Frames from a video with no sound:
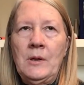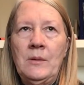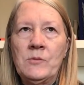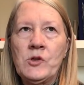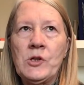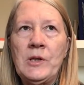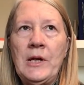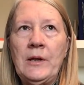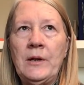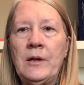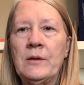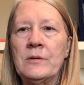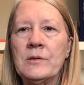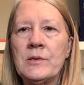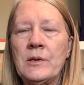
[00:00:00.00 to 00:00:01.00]

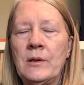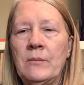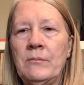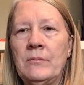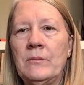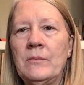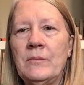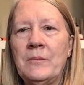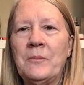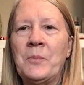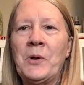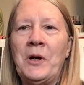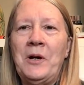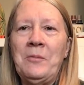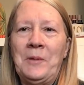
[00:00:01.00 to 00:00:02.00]
shenanigans. I'm
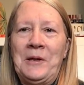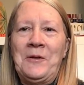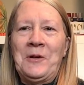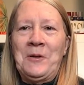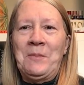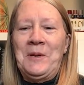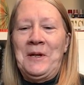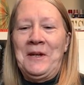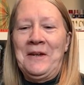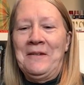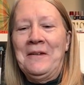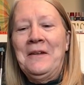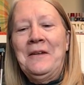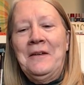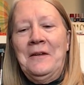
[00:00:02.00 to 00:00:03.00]
probably going to be
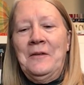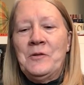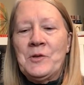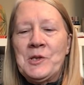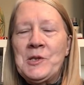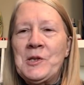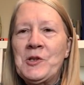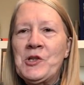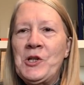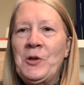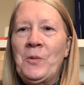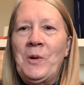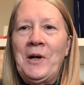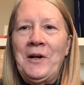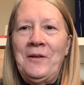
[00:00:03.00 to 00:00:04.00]
just stitching a
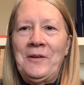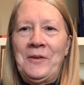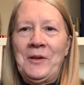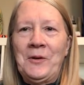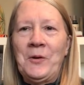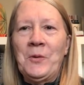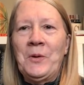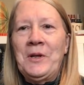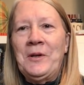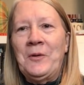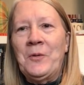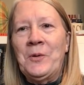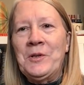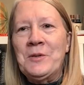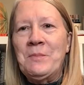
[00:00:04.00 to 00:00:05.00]
while and then going
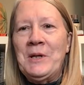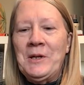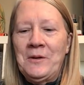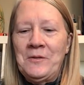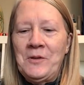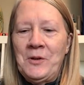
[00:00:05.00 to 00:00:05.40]
to bed.